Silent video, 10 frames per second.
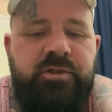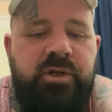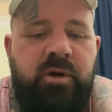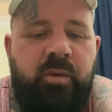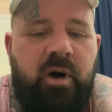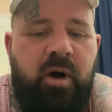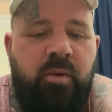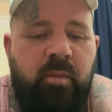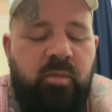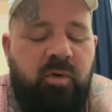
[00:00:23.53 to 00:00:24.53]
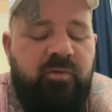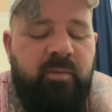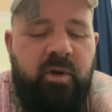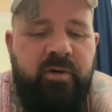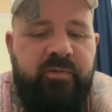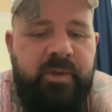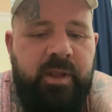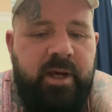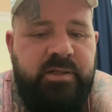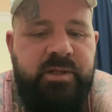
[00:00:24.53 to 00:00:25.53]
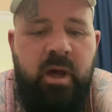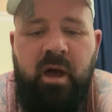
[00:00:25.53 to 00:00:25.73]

do you know what, I want more from life than this.